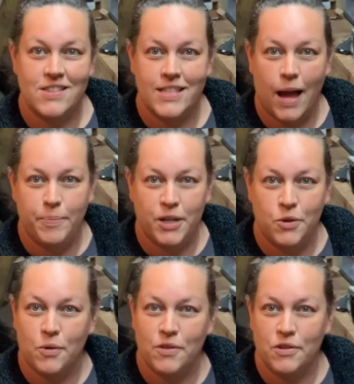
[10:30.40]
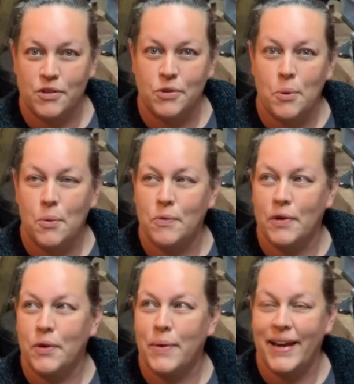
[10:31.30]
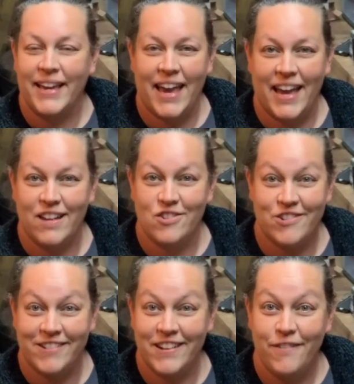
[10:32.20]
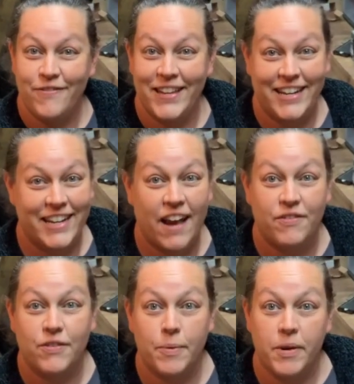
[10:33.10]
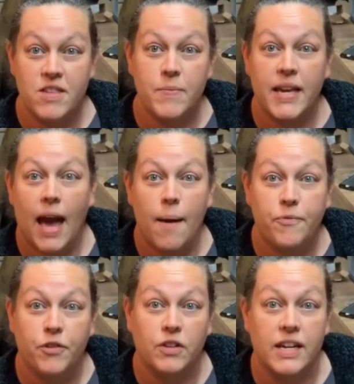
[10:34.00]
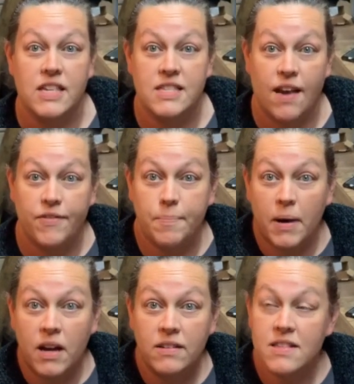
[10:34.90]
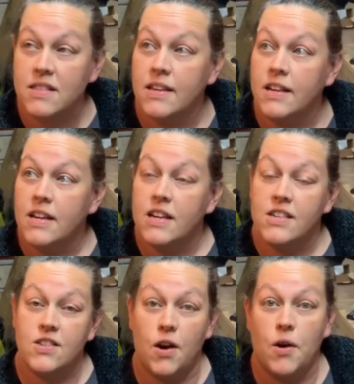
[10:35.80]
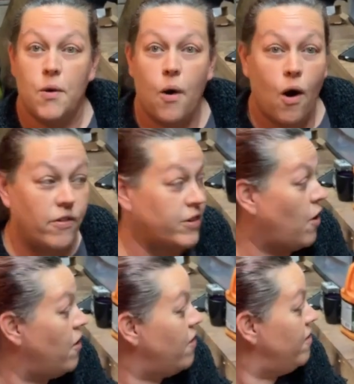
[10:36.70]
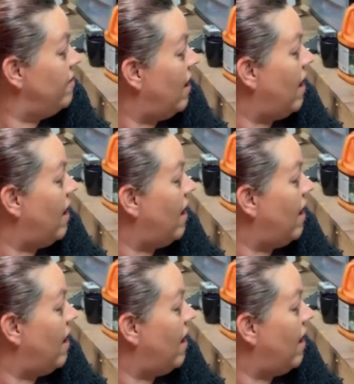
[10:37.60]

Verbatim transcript: stopped at Northern Tool real quick, and sure enough, they did have the replacement cap for like $7. So all in all,